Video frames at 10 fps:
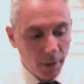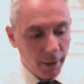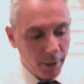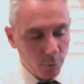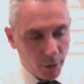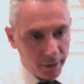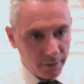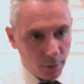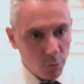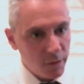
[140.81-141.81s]
And right
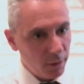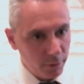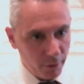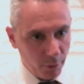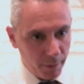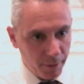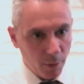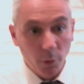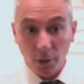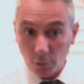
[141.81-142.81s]
now, Saudi Arabia,
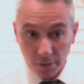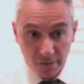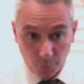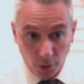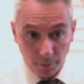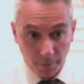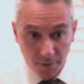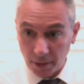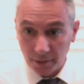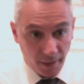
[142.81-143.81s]
with all its problems,
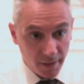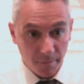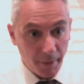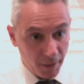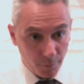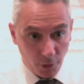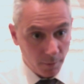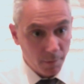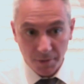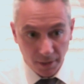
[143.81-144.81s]
and it has many
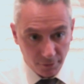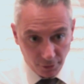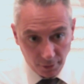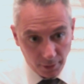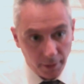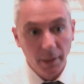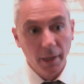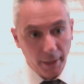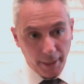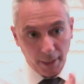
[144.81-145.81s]
problems internally
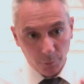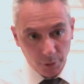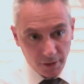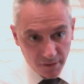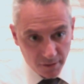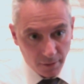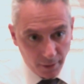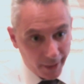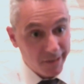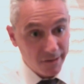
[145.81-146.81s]
and with its
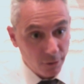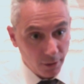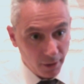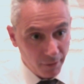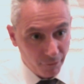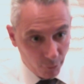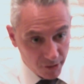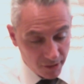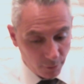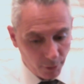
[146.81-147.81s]
external
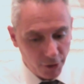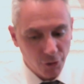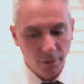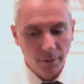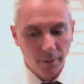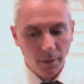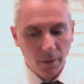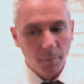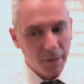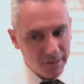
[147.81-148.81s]
influence in the region,
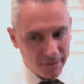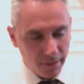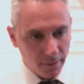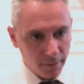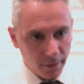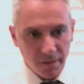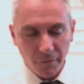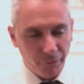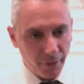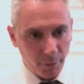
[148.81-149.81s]
but still is a
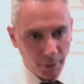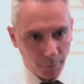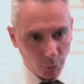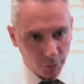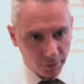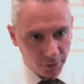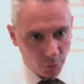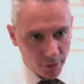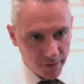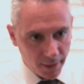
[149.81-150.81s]
very important
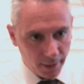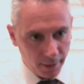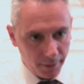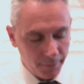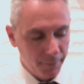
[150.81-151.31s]
US ally.